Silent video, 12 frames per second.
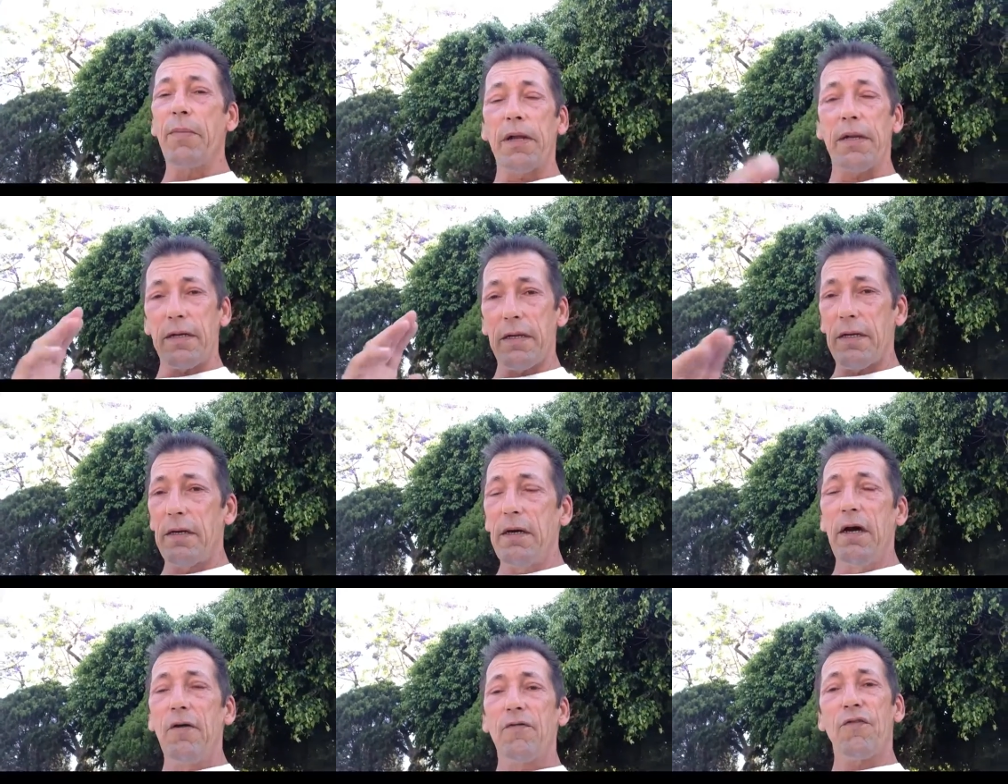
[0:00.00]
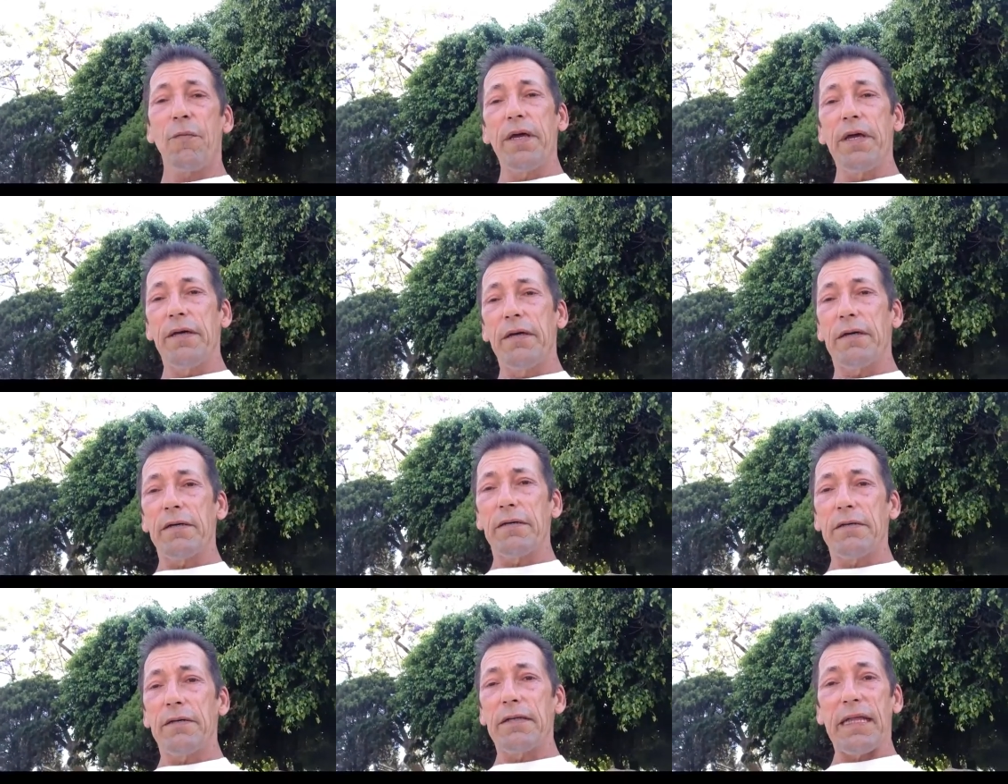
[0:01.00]
But uh, for me,
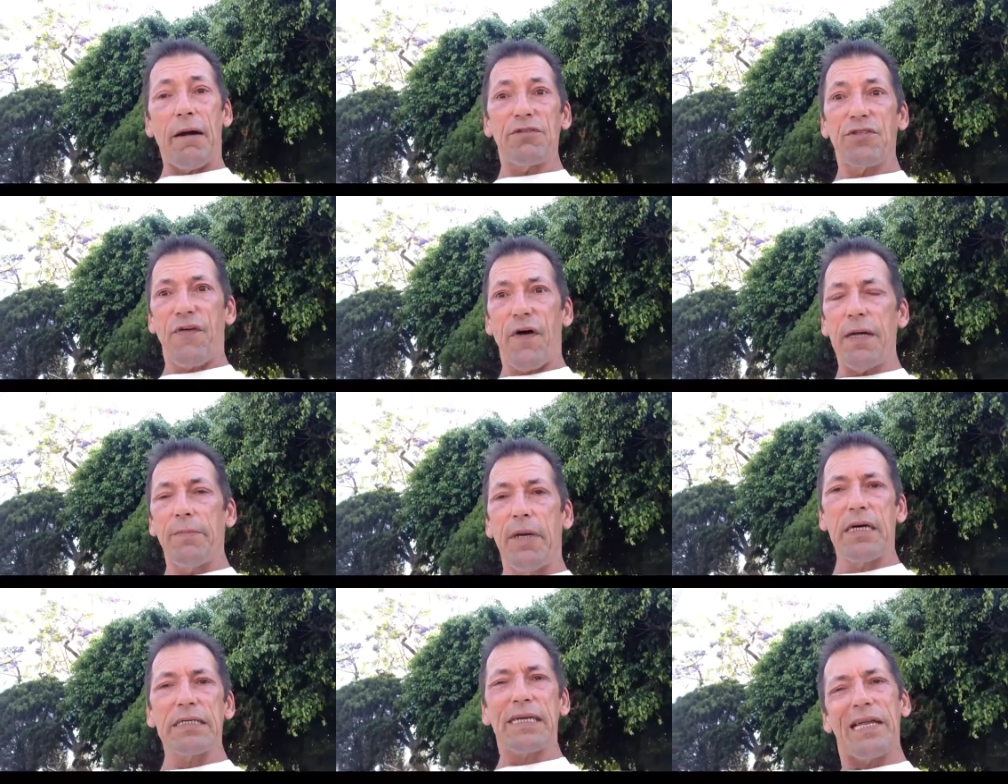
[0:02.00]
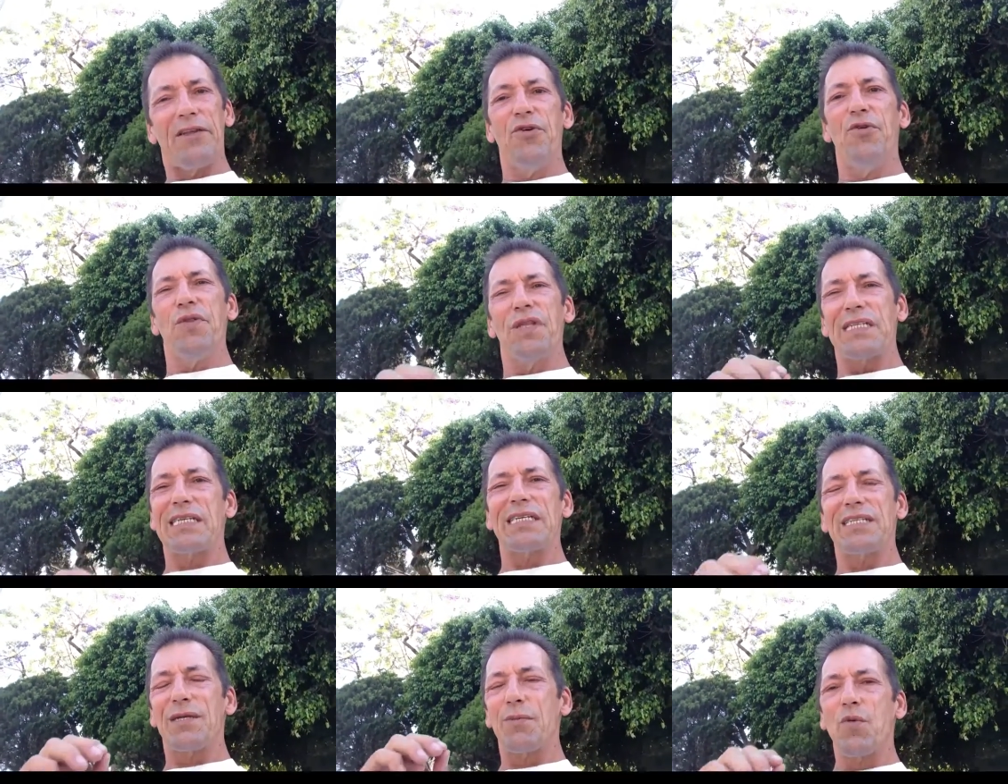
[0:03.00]
uh, that was fine because I knew the
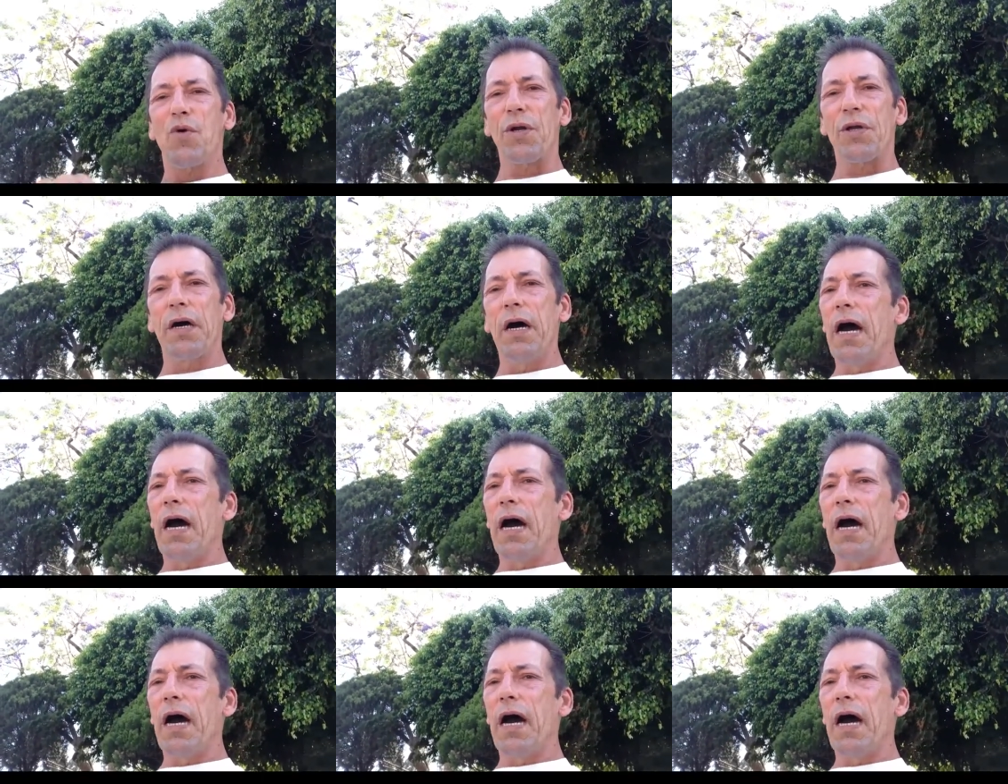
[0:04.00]
system worked.